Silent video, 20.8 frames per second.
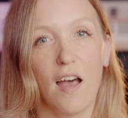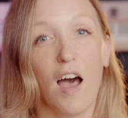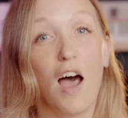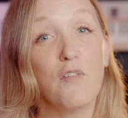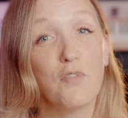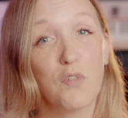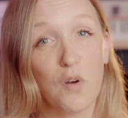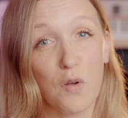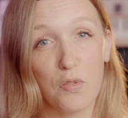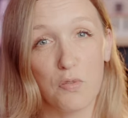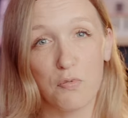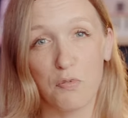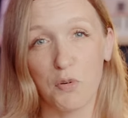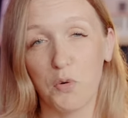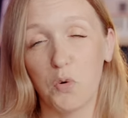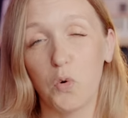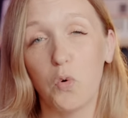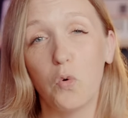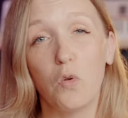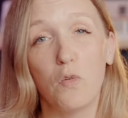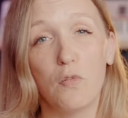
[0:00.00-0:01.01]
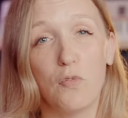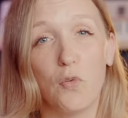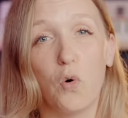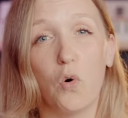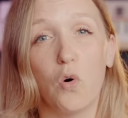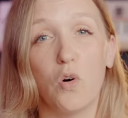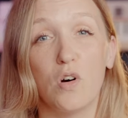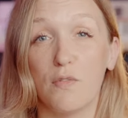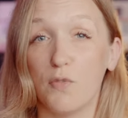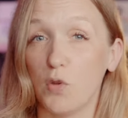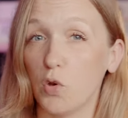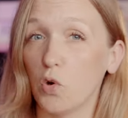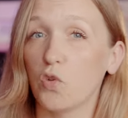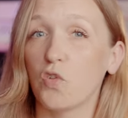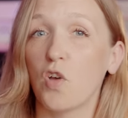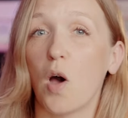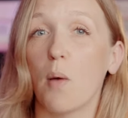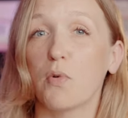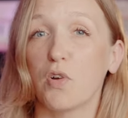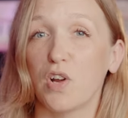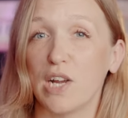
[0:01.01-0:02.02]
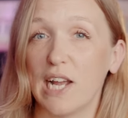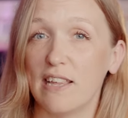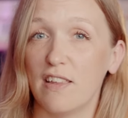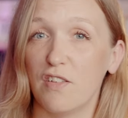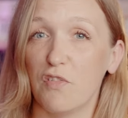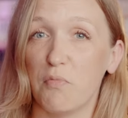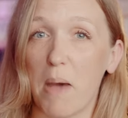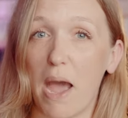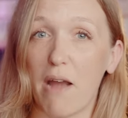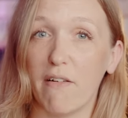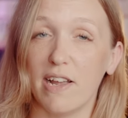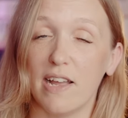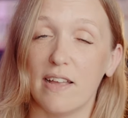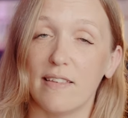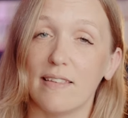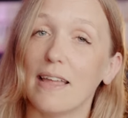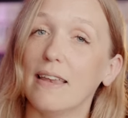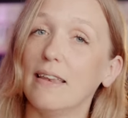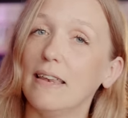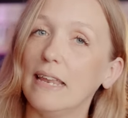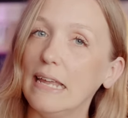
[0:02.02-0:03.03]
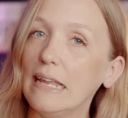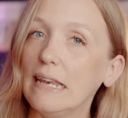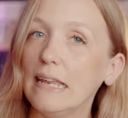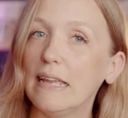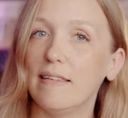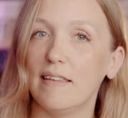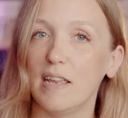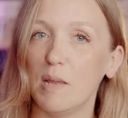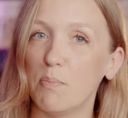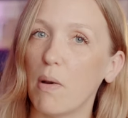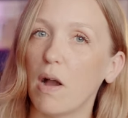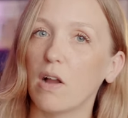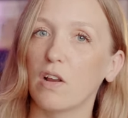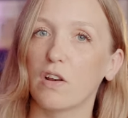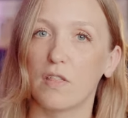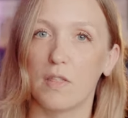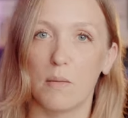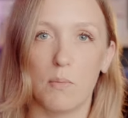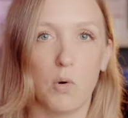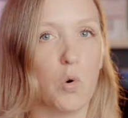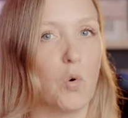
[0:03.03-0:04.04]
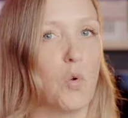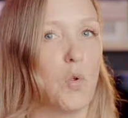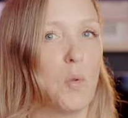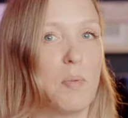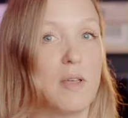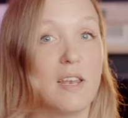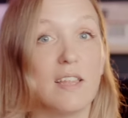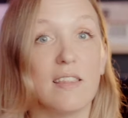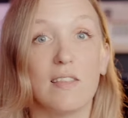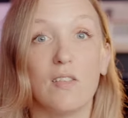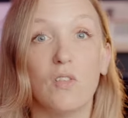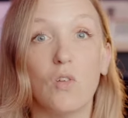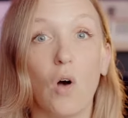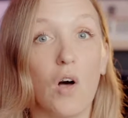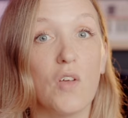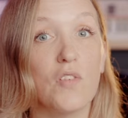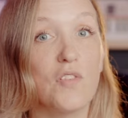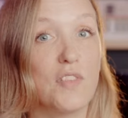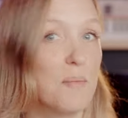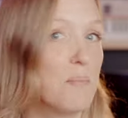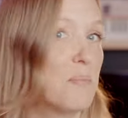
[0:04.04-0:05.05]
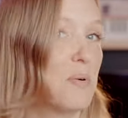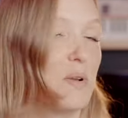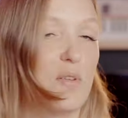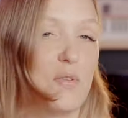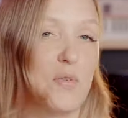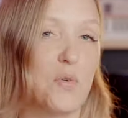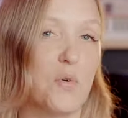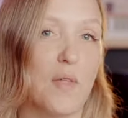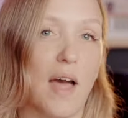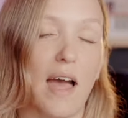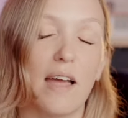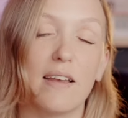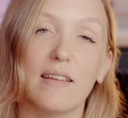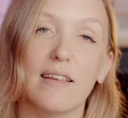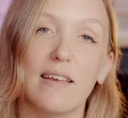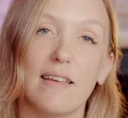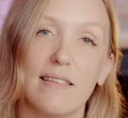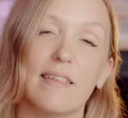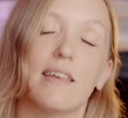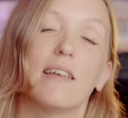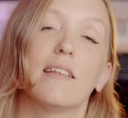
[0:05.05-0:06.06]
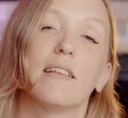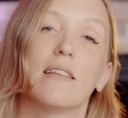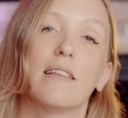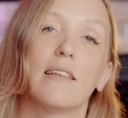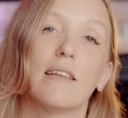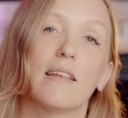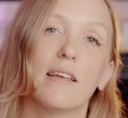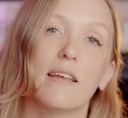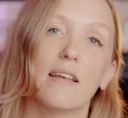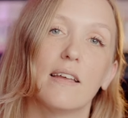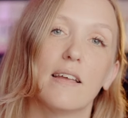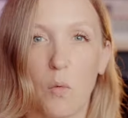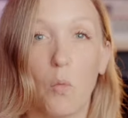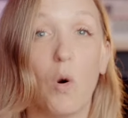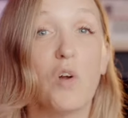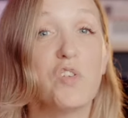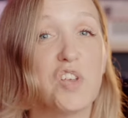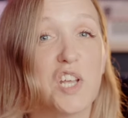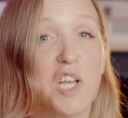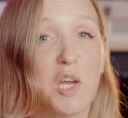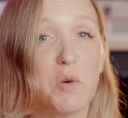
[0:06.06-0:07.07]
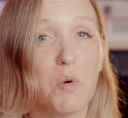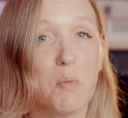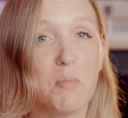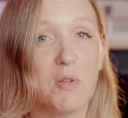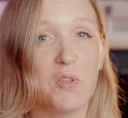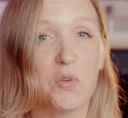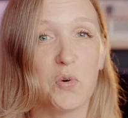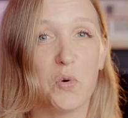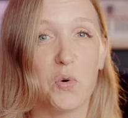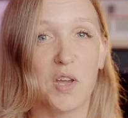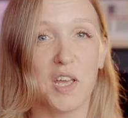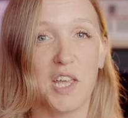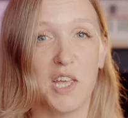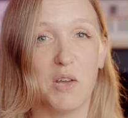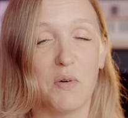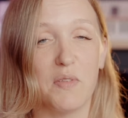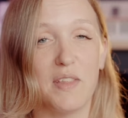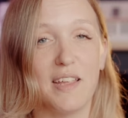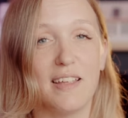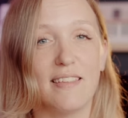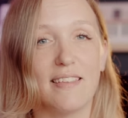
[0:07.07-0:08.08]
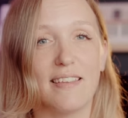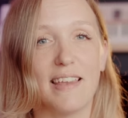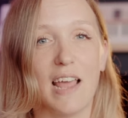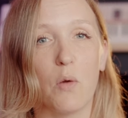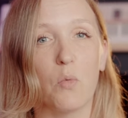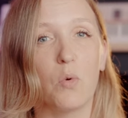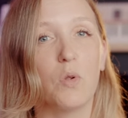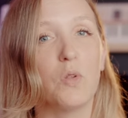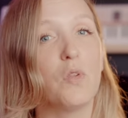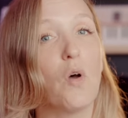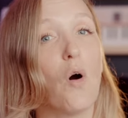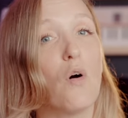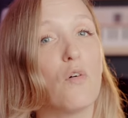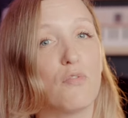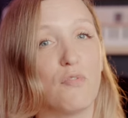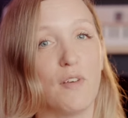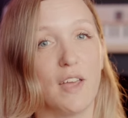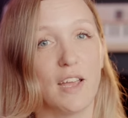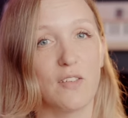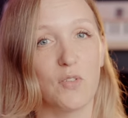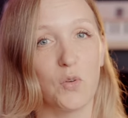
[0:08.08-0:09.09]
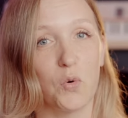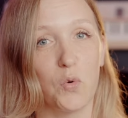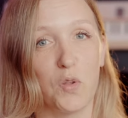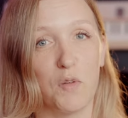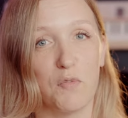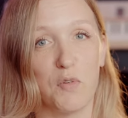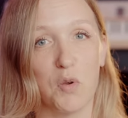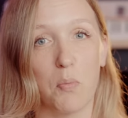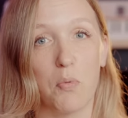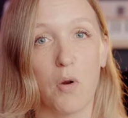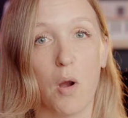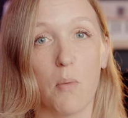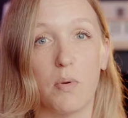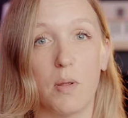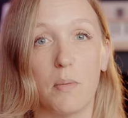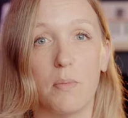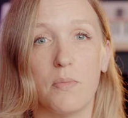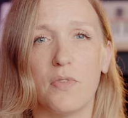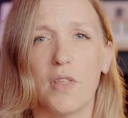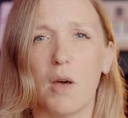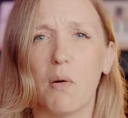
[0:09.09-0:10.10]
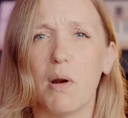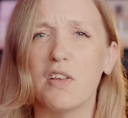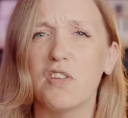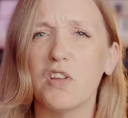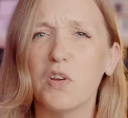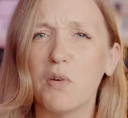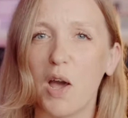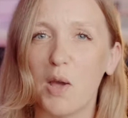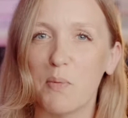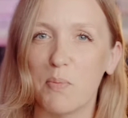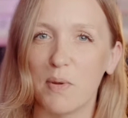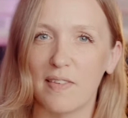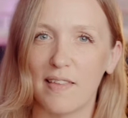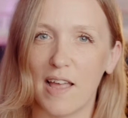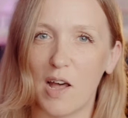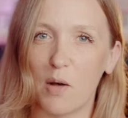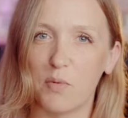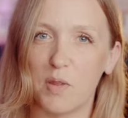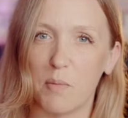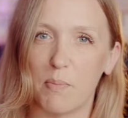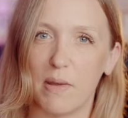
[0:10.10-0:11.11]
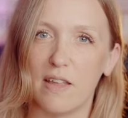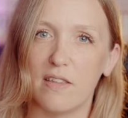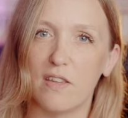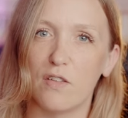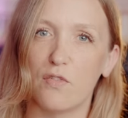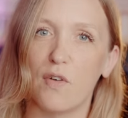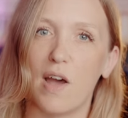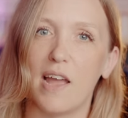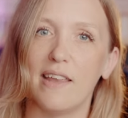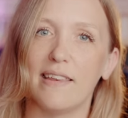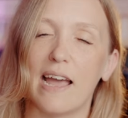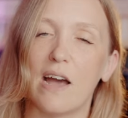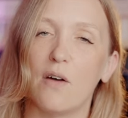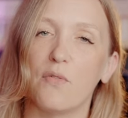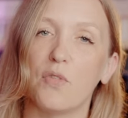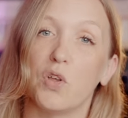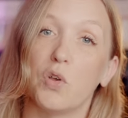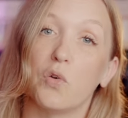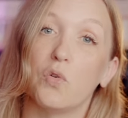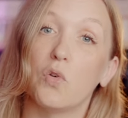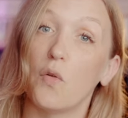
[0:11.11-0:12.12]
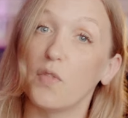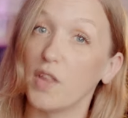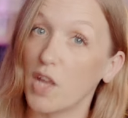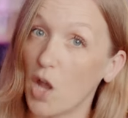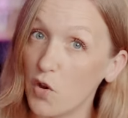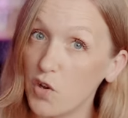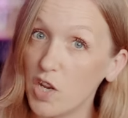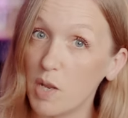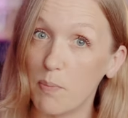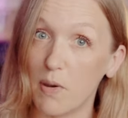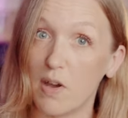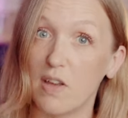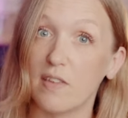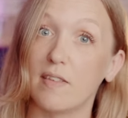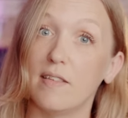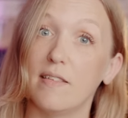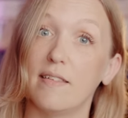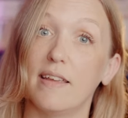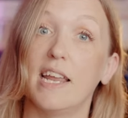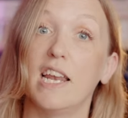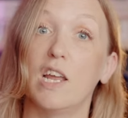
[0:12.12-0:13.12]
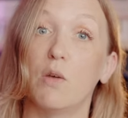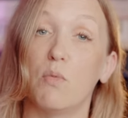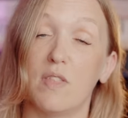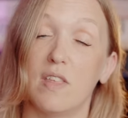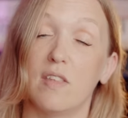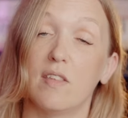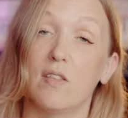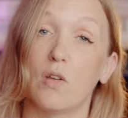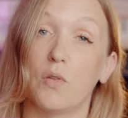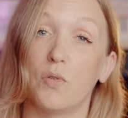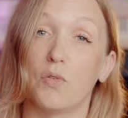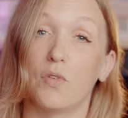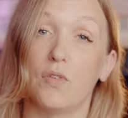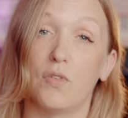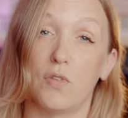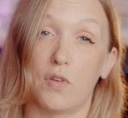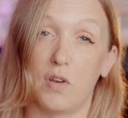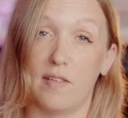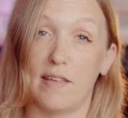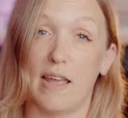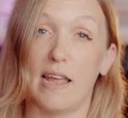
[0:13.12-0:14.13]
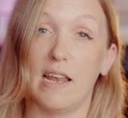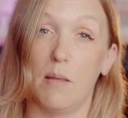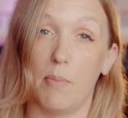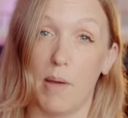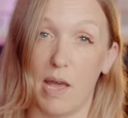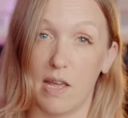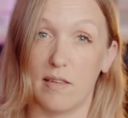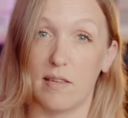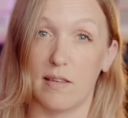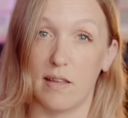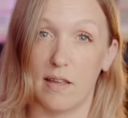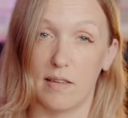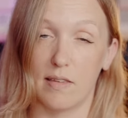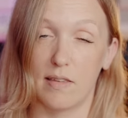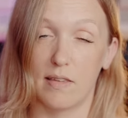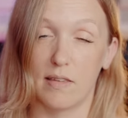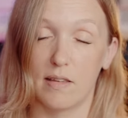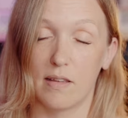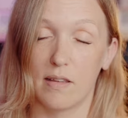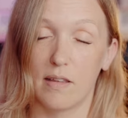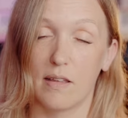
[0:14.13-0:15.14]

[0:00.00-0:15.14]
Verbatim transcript: I've gone through all four of your top creative barriers and neatly debunked them all, but it's not as simple as all that, is it? Watching a woman talk at you on the internet will not fix all of your problems, though I do hope it's helped a bit to find out that you're not the only person dealing with this nonsense on a daily basis.